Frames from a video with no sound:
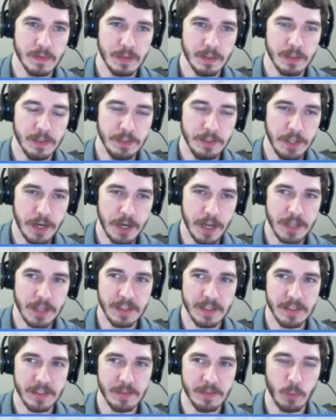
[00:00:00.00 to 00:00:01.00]
Yeah,
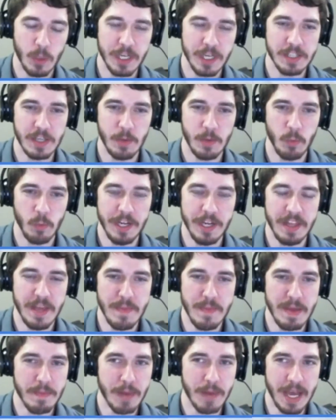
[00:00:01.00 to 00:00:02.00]
what do they
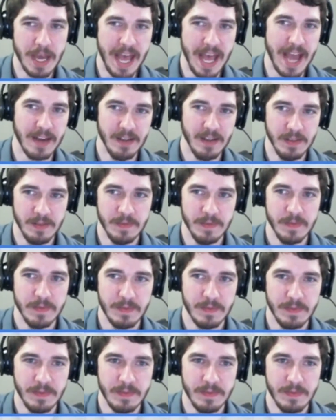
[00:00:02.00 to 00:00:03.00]
mean by
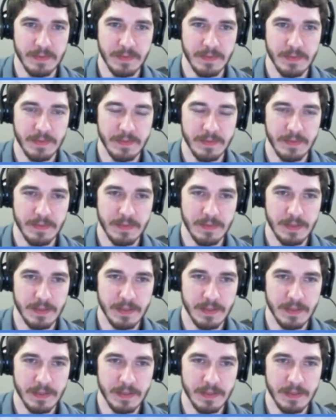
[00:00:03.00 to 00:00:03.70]
that?